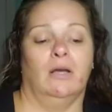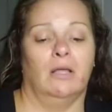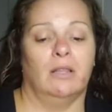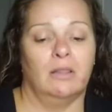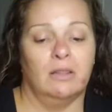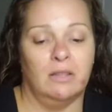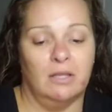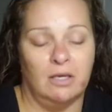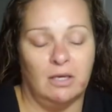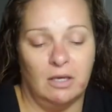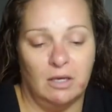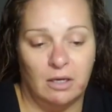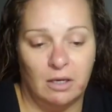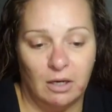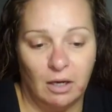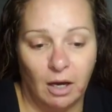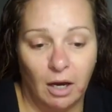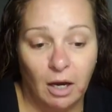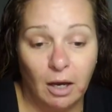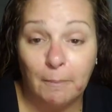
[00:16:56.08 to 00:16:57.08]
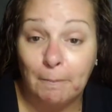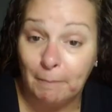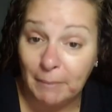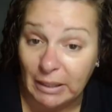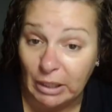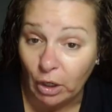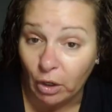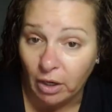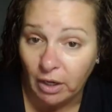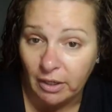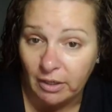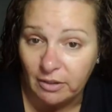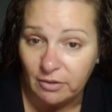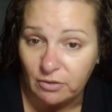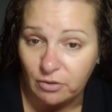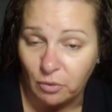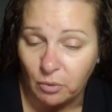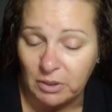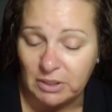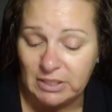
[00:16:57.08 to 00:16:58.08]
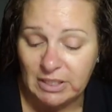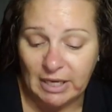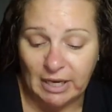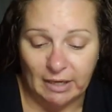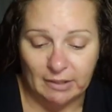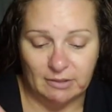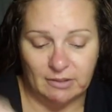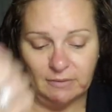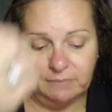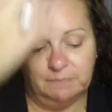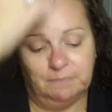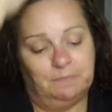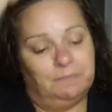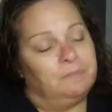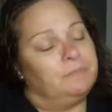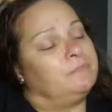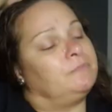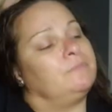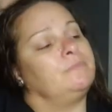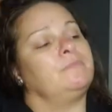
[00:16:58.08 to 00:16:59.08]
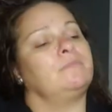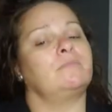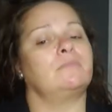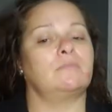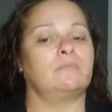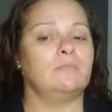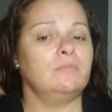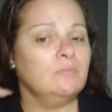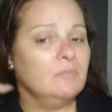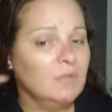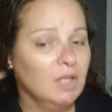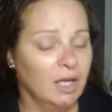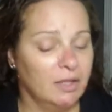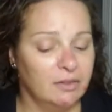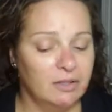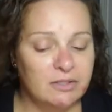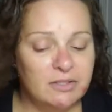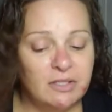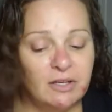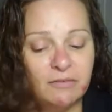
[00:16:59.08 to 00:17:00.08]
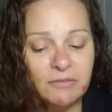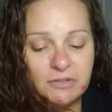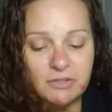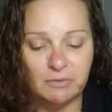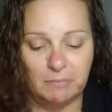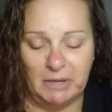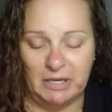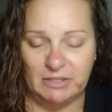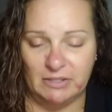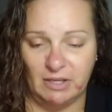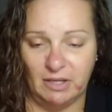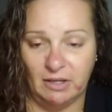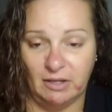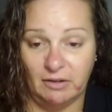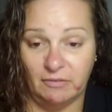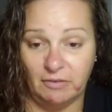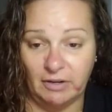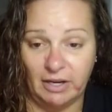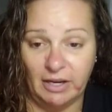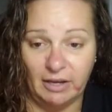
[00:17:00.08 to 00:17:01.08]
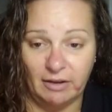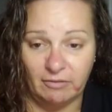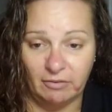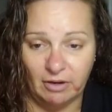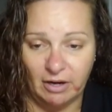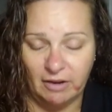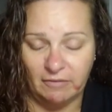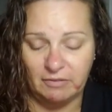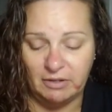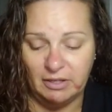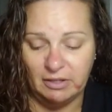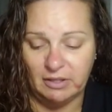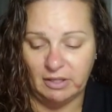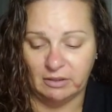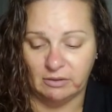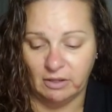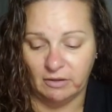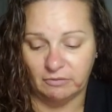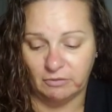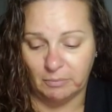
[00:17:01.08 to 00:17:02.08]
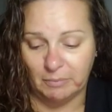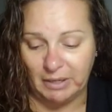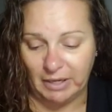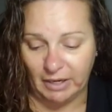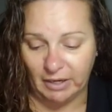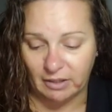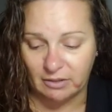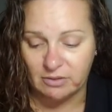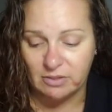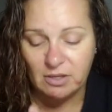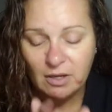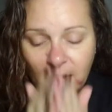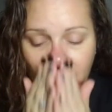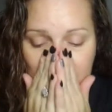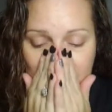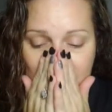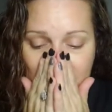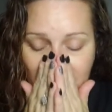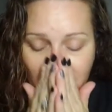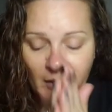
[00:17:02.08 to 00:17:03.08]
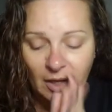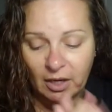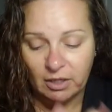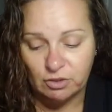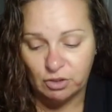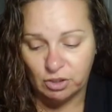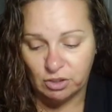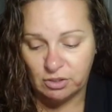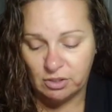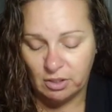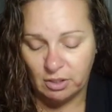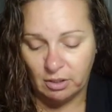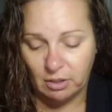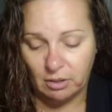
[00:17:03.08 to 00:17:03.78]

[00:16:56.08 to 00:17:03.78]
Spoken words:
the bigger it is going to get. And this stuff is amazing, and if I ever have anything left on my hands, I just